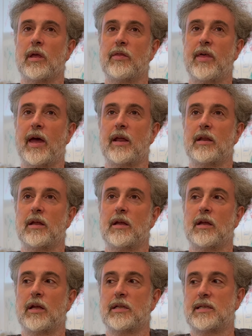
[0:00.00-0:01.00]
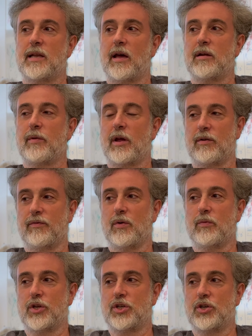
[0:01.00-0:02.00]
that it's not a matter of what
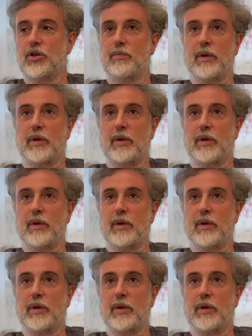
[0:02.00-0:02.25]
we should